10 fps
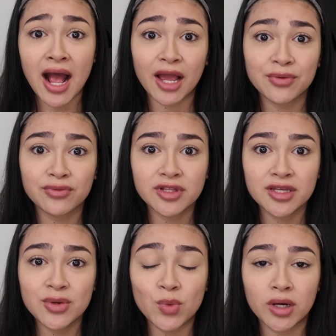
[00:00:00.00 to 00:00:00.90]
I
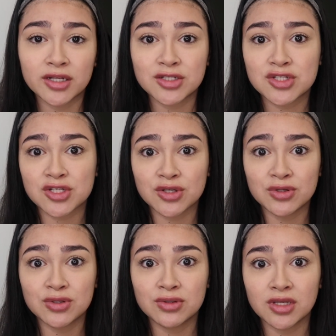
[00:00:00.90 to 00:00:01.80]
really wanted
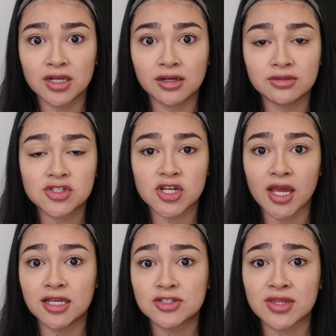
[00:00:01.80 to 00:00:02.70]
to,
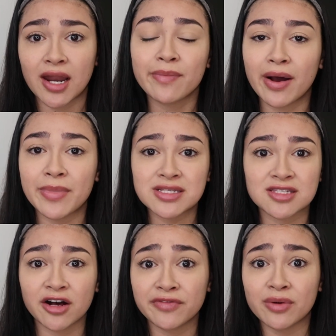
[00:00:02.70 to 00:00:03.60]
change that about
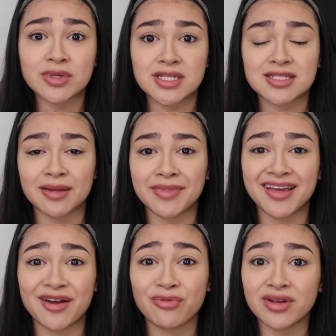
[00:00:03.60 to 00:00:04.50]
myself. It wasn't
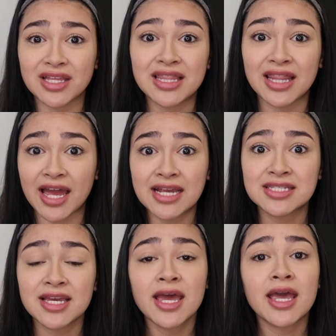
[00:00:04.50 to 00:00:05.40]
something I really
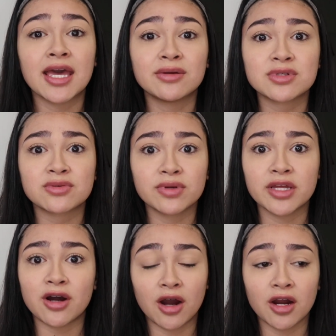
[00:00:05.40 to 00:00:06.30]
liked, and it was
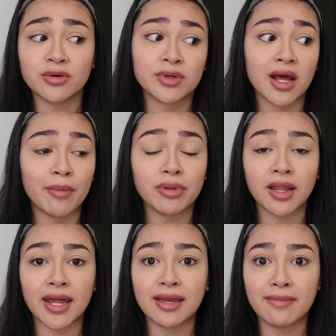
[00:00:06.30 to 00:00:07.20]
really hard when
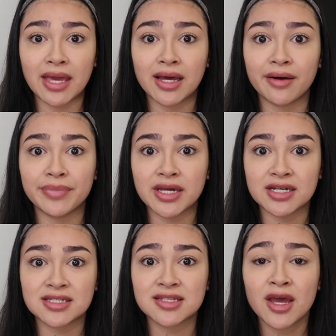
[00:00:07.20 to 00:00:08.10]
applying makeup,
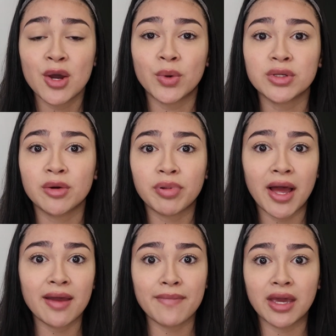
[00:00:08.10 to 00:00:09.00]
because when you
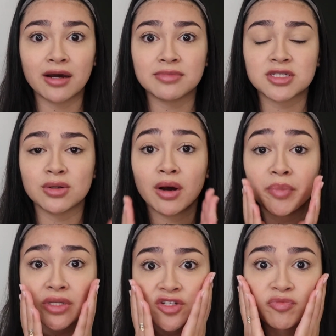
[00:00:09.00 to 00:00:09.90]
apply makeup to a
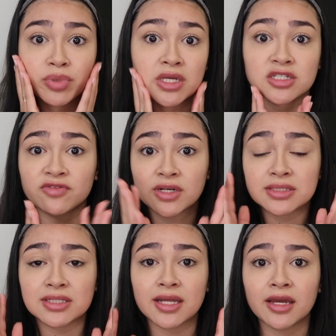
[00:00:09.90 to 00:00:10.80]
bunch of peach
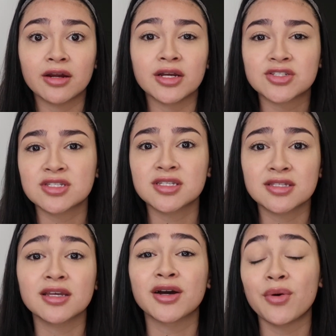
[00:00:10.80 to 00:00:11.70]
fuzz and hair, it just
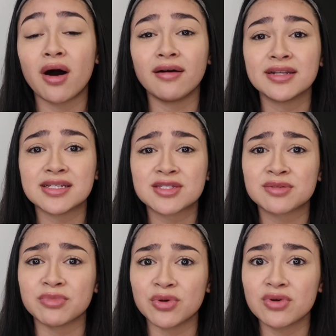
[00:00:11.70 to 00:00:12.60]
doesn't go on as
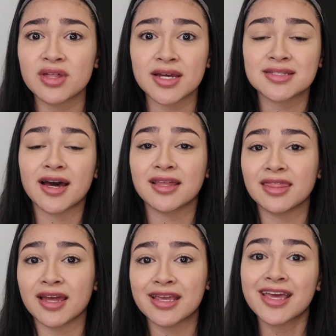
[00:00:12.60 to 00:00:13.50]
smooth as
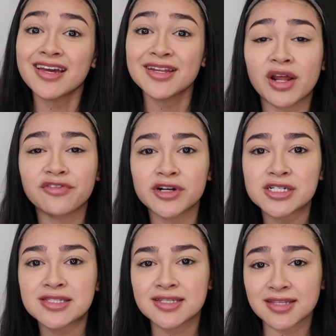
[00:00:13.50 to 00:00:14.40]
I'd like it. When I
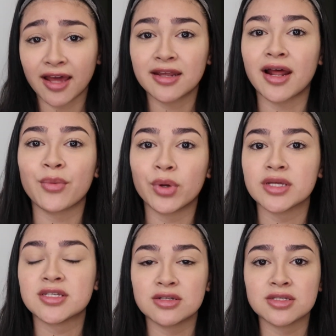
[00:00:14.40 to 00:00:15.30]
first decided I
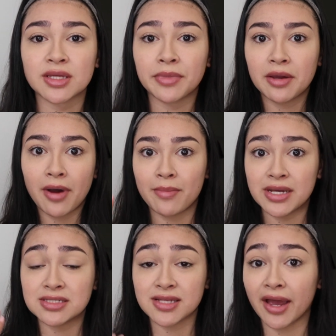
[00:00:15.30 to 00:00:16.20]
wanted to do something about
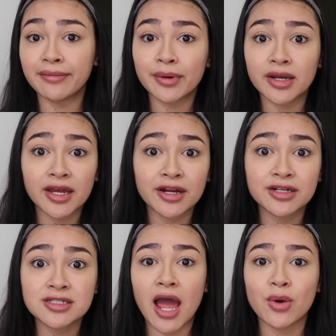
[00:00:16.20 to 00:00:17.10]
my sideburn
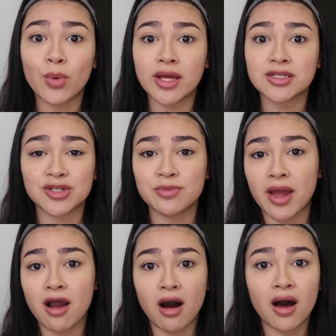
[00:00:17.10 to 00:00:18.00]
hairs, I went to
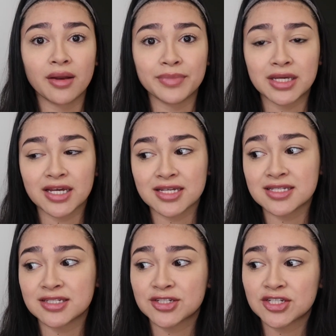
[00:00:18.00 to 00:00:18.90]
my aunt
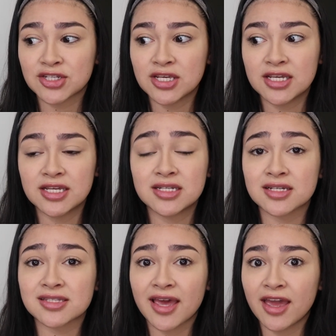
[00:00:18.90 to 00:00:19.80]
because she
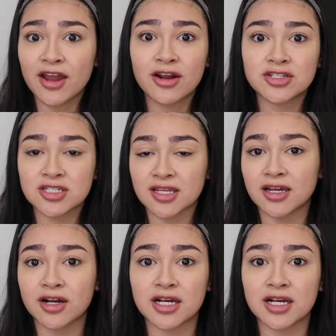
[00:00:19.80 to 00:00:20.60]
does hair and she's like a